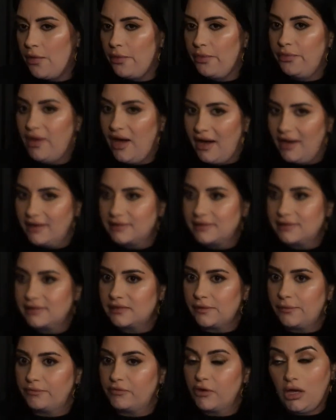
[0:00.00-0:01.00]

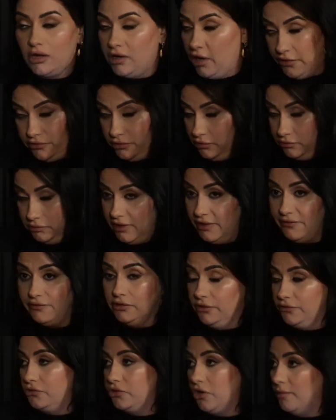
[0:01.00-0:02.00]
that's another
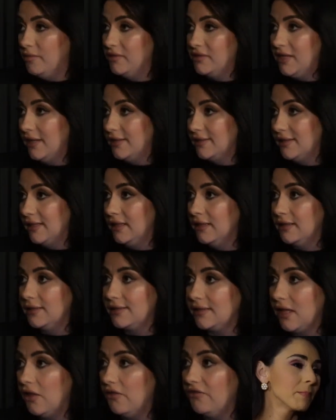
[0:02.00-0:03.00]
level of traumatizing in
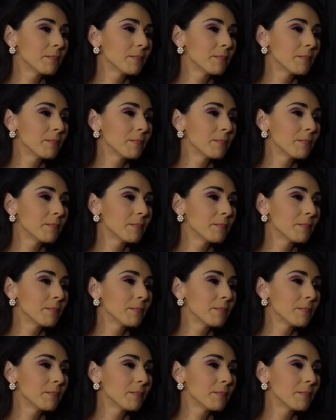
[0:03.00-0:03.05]
itself.